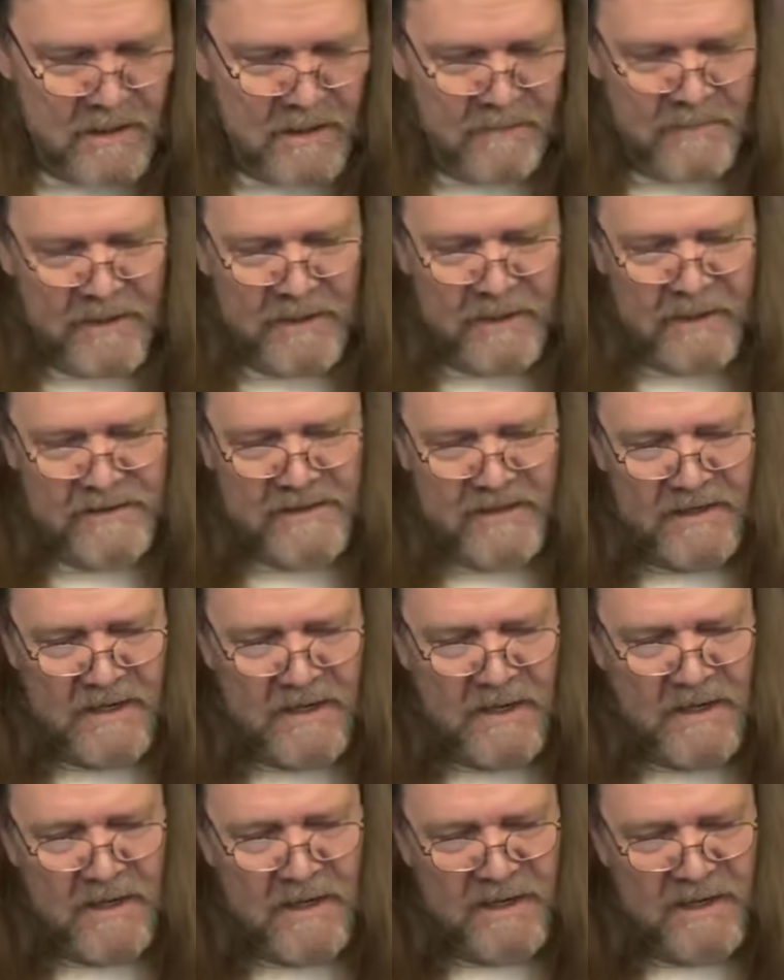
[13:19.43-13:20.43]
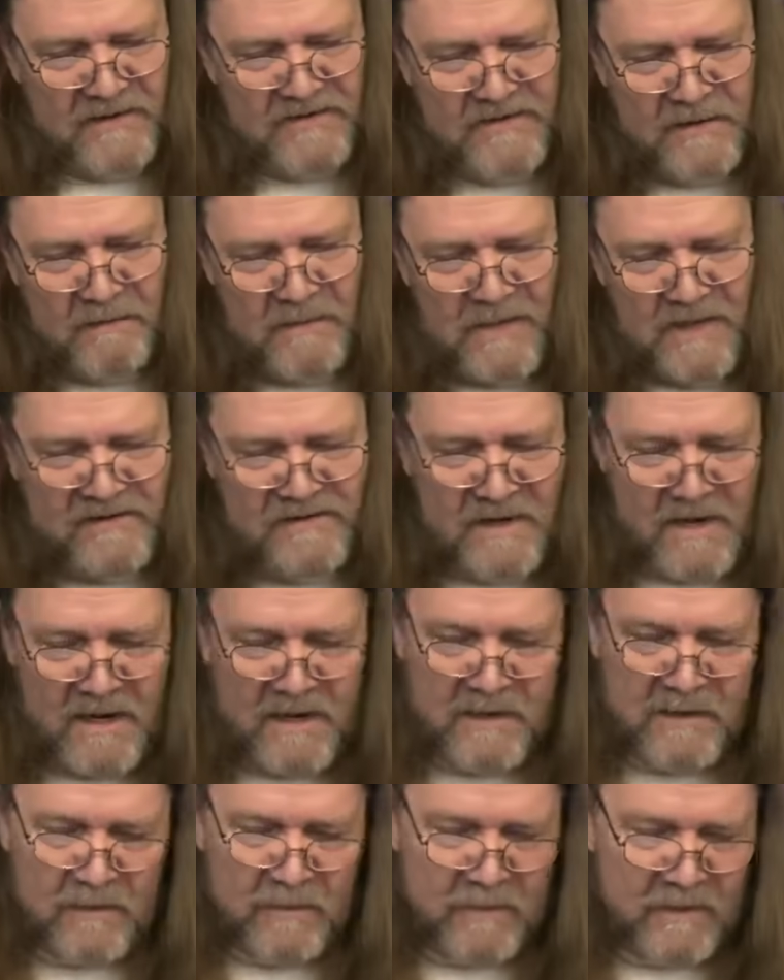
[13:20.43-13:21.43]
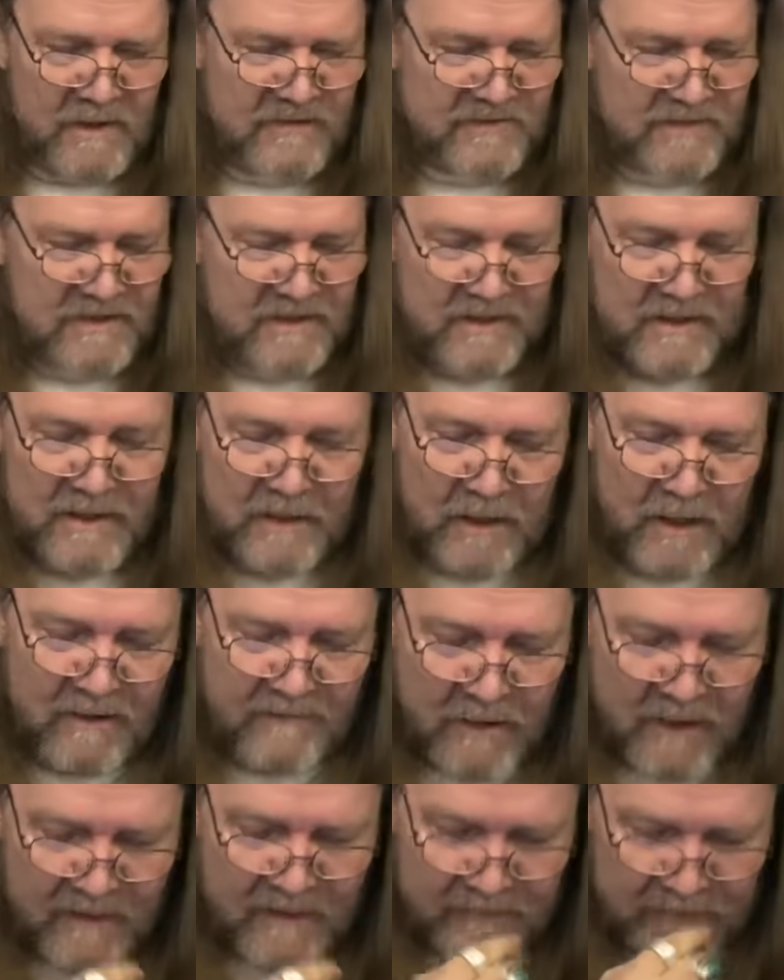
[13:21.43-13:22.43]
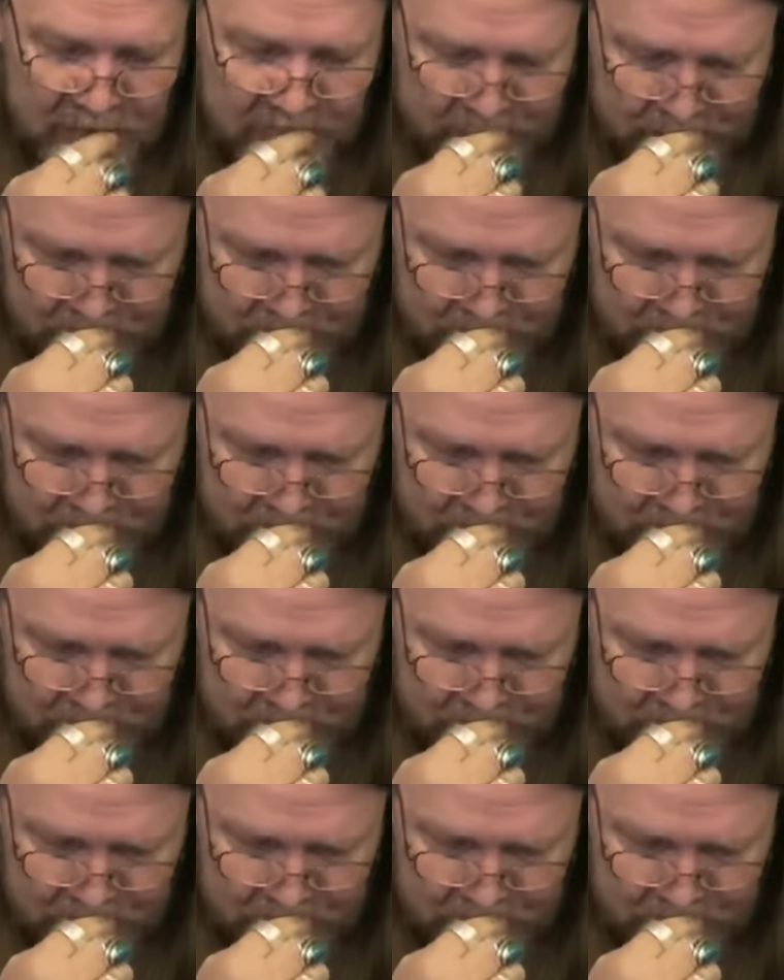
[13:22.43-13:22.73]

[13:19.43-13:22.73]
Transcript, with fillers: But uh, somebody's not interested in a love offer.